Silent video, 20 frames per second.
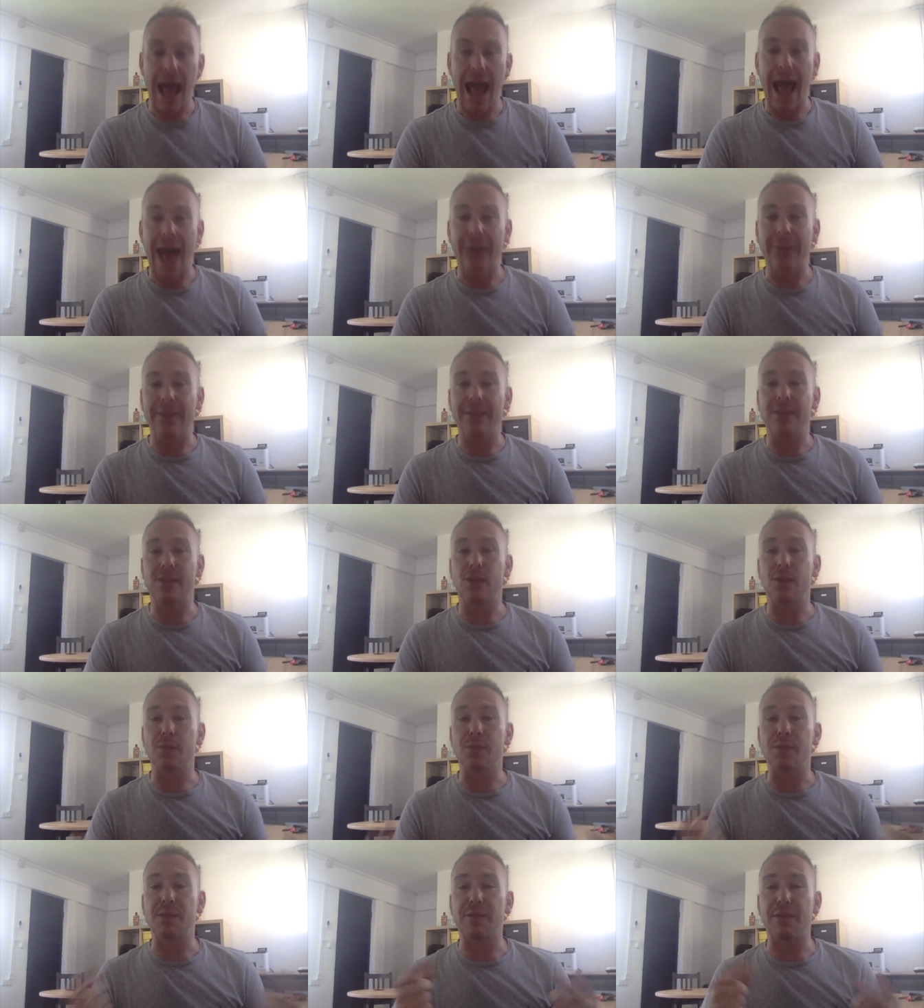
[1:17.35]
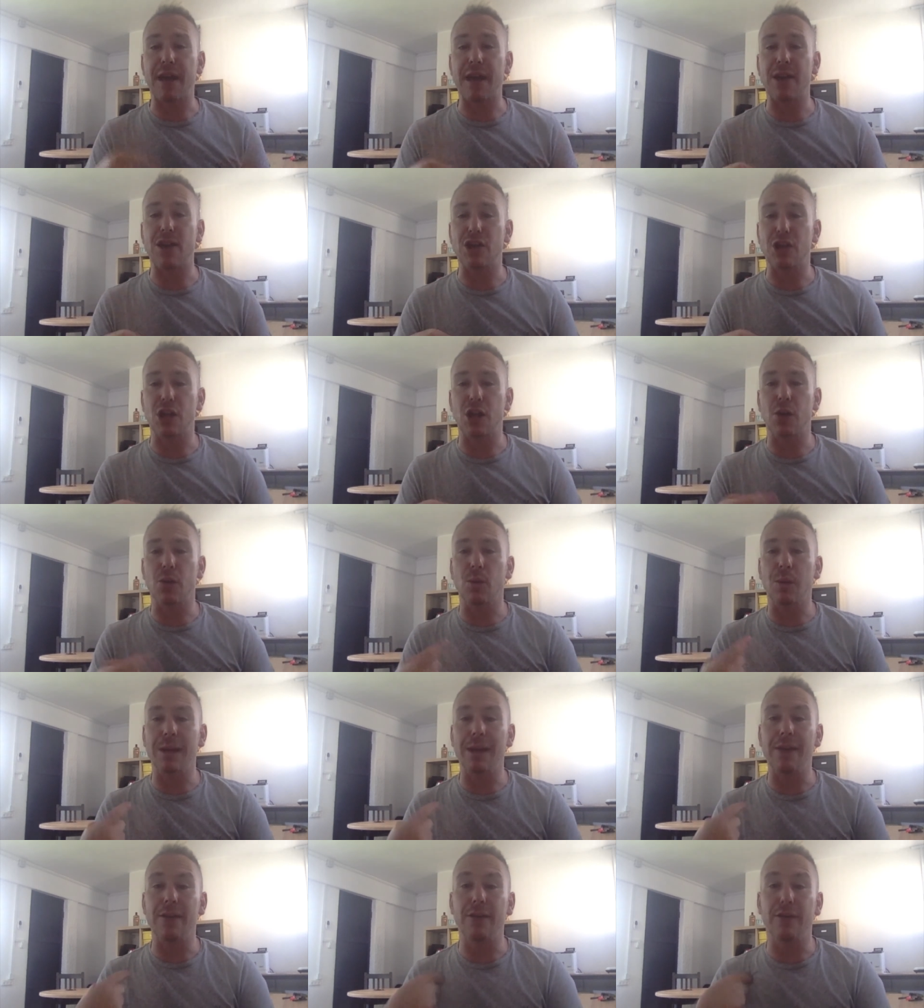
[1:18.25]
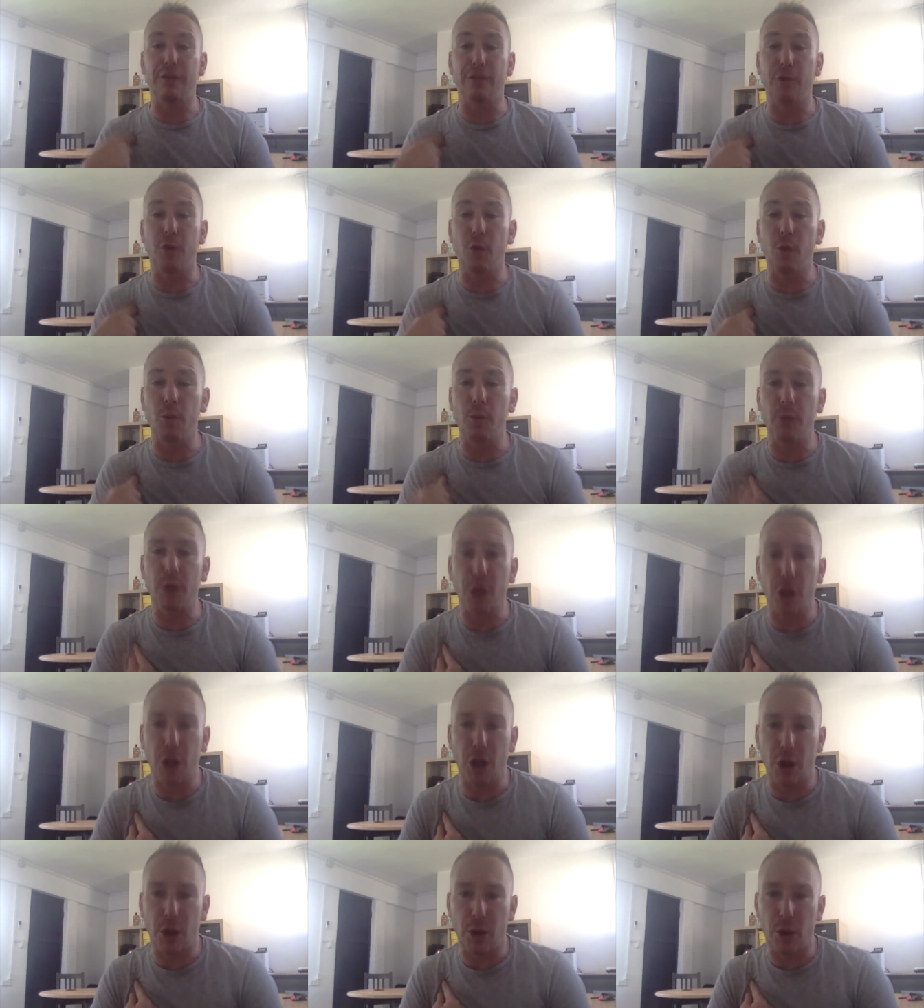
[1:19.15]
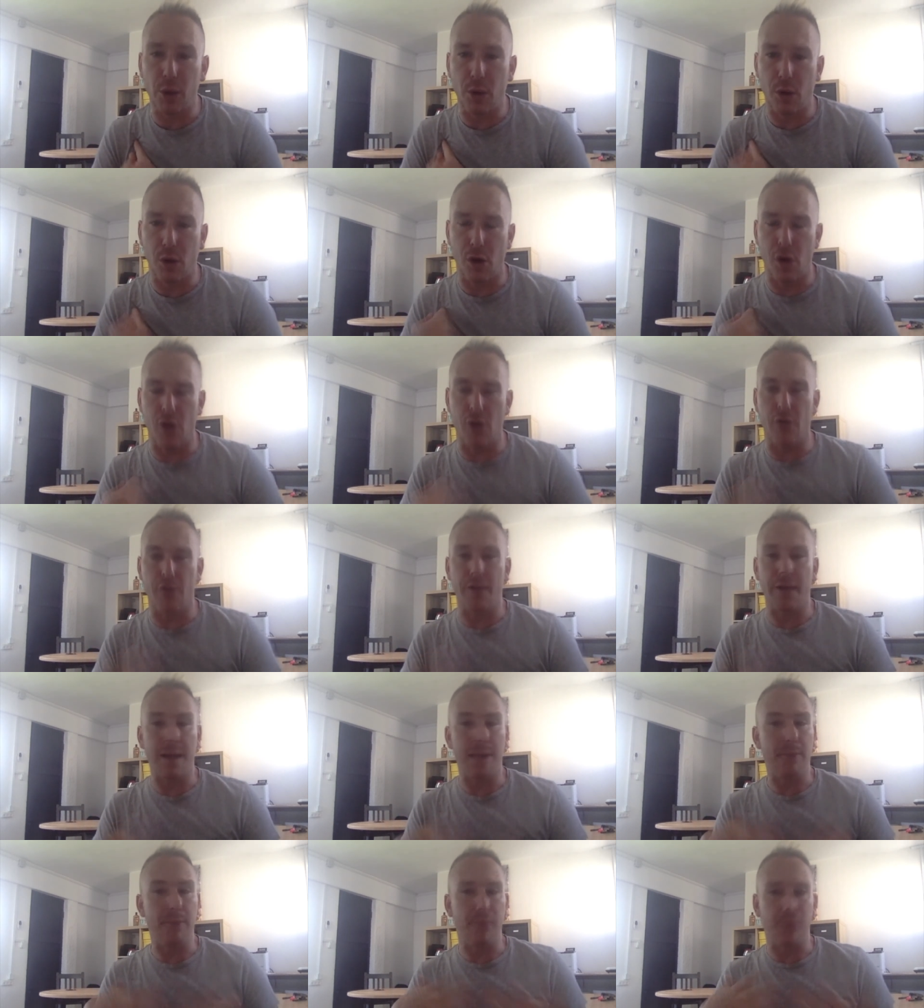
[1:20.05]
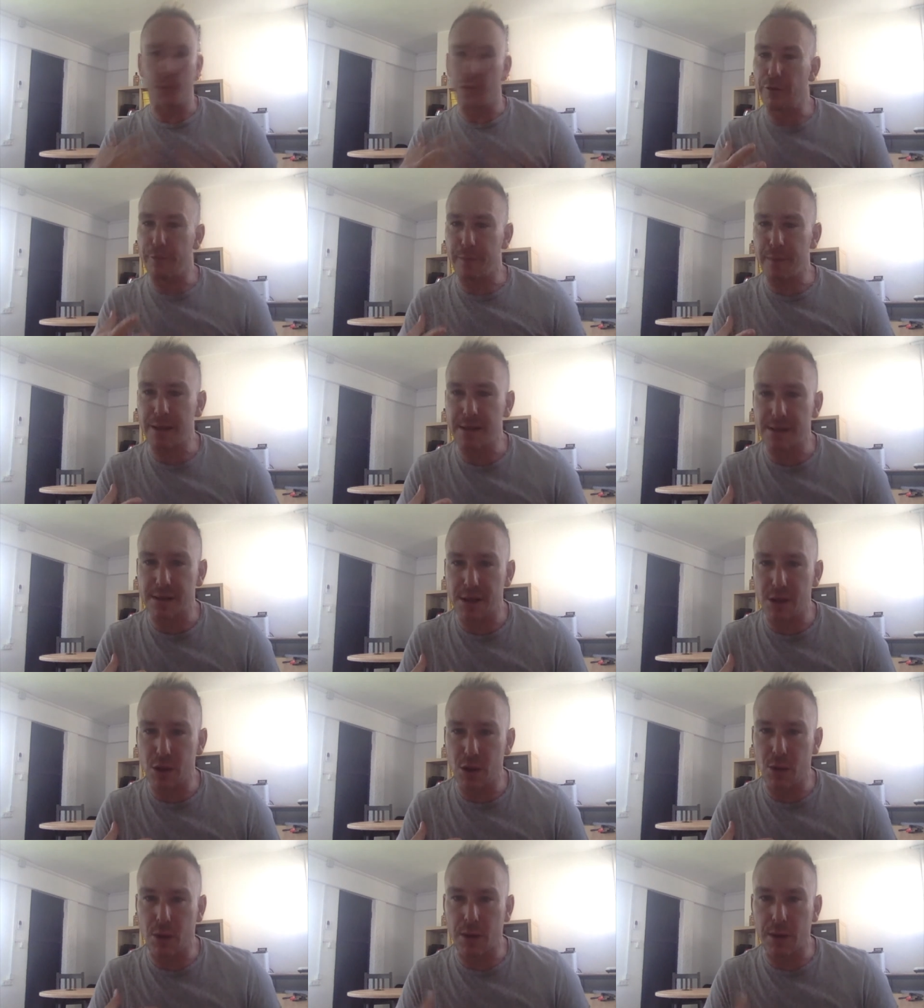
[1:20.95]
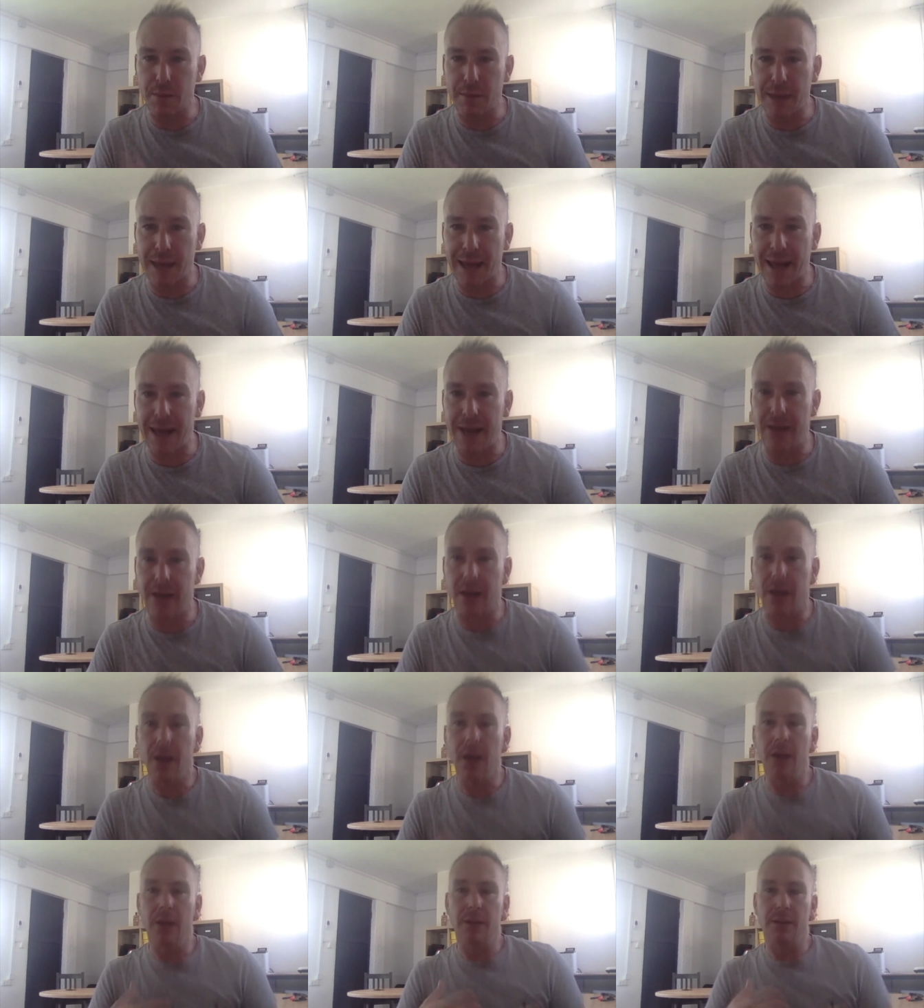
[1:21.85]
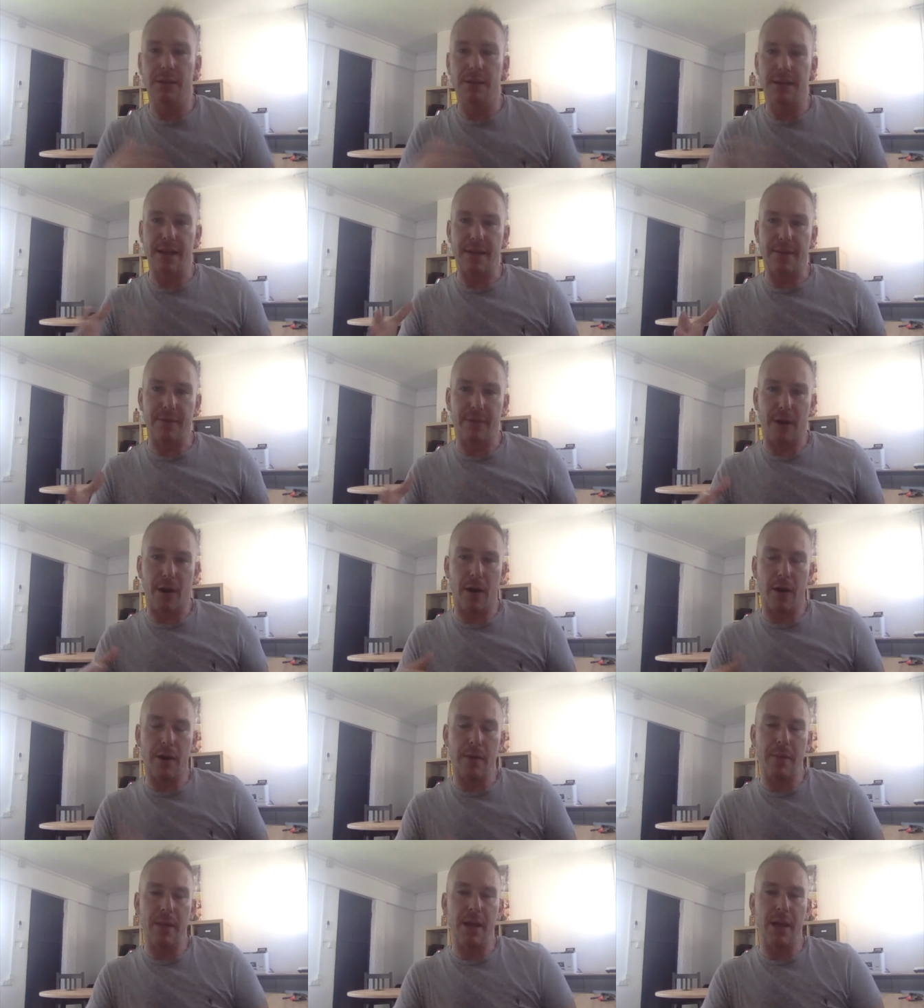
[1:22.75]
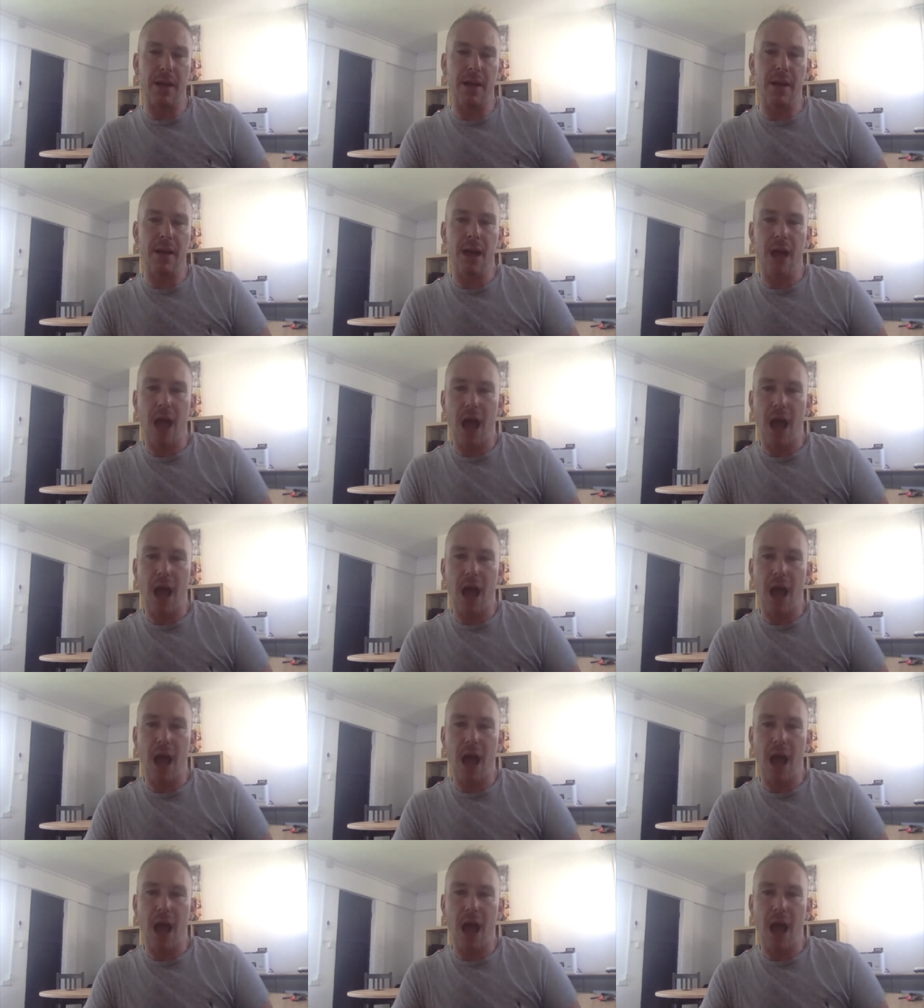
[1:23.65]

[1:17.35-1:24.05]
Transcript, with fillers: and this observation will inform you of improvements that you can make to the environment